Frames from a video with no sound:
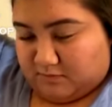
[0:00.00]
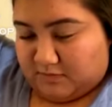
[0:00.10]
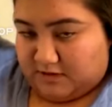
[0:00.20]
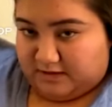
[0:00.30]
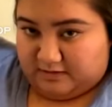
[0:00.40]

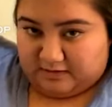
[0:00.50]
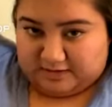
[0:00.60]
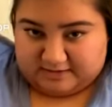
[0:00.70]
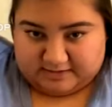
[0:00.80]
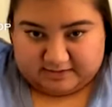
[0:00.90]
And then the
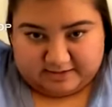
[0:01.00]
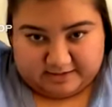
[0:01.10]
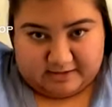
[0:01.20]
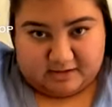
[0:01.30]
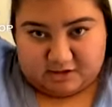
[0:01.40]
last thing I
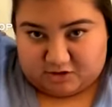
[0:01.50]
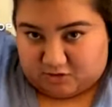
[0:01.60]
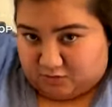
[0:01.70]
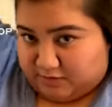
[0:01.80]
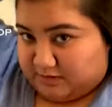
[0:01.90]
like to
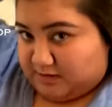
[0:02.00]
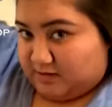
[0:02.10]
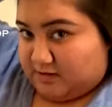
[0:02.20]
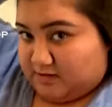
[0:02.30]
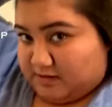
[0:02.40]
do with
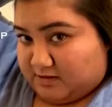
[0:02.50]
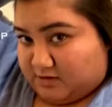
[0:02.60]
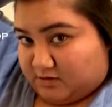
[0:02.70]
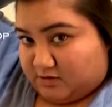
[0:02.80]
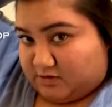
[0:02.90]
these is
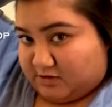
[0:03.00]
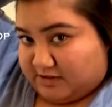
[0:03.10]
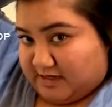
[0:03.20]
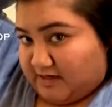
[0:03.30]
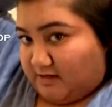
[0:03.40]
also just
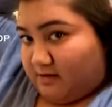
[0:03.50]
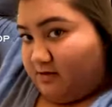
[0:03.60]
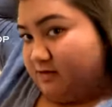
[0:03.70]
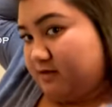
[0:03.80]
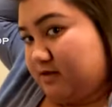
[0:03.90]
take
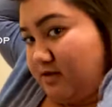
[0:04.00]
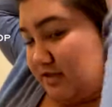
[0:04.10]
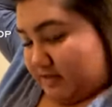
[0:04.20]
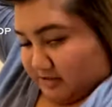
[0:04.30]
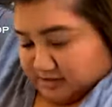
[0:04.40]
the
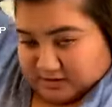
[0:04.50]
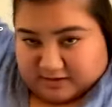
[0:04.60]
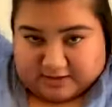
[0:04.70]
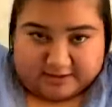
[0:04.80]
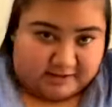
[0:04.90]
sections
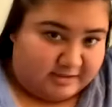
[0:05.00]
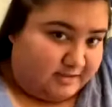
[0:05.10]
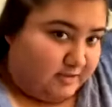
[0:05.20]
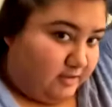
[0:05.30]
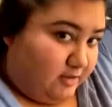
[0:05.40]
that I
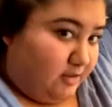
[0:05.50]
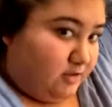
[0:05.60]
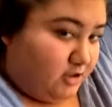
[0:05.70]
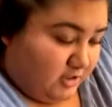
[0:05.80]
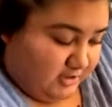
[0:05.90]
did
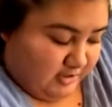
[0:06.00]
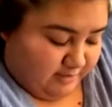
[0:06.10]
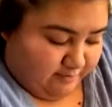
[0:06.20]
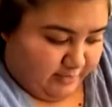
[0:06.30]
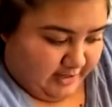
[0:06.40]
just
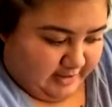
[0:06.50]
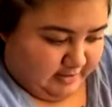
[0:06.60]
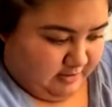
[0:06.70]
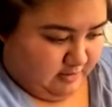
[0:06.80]
clip back